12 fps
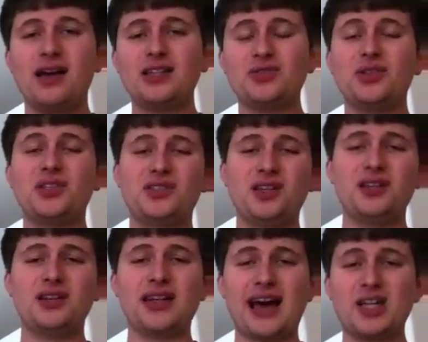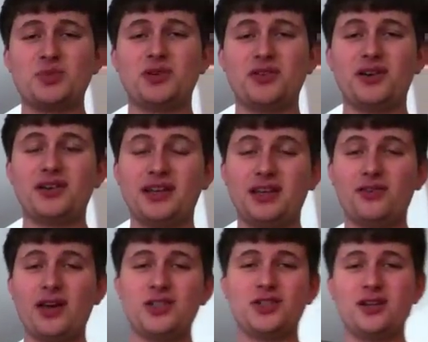It's really to see a detachment of the
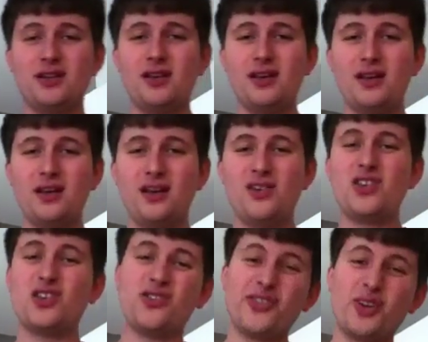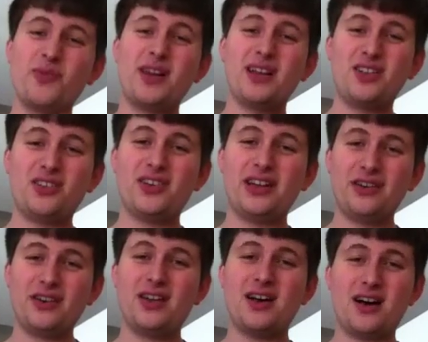articulation. Just a little bit of
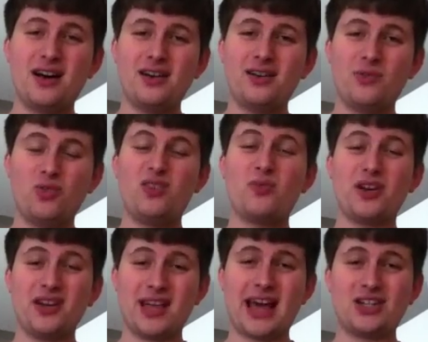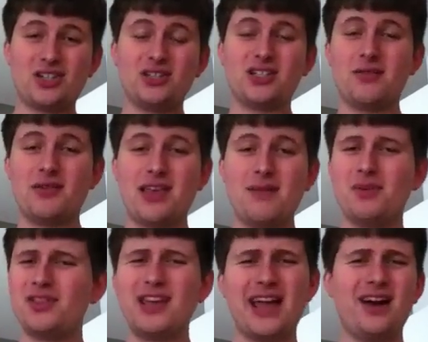clear tongue, a little more detached on some of them,
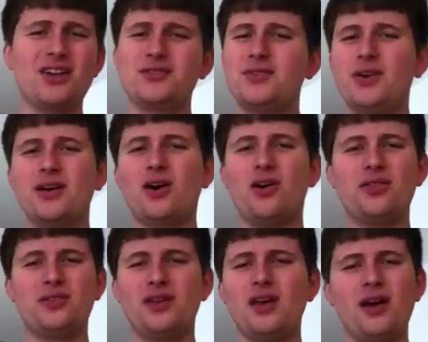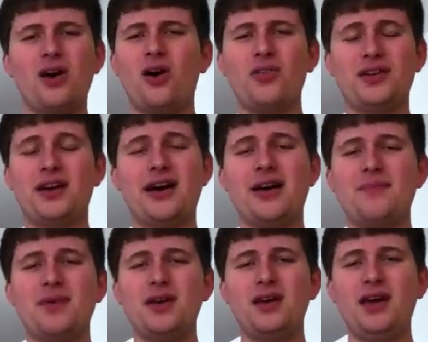but the air is flowing all the
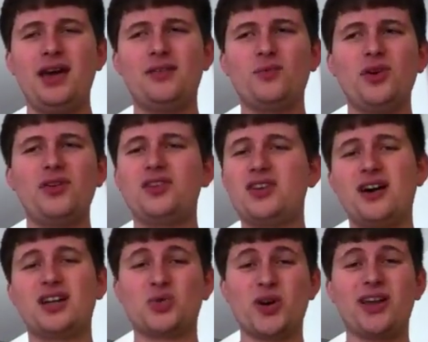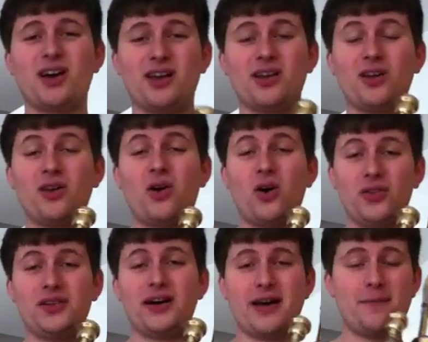time. And really the tongue is riding on it all
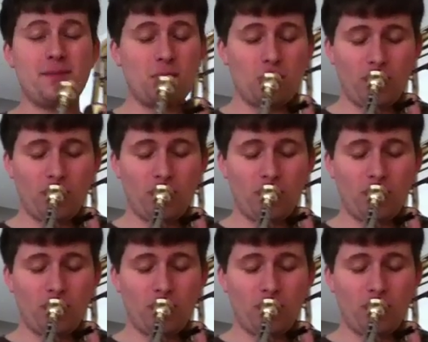the time.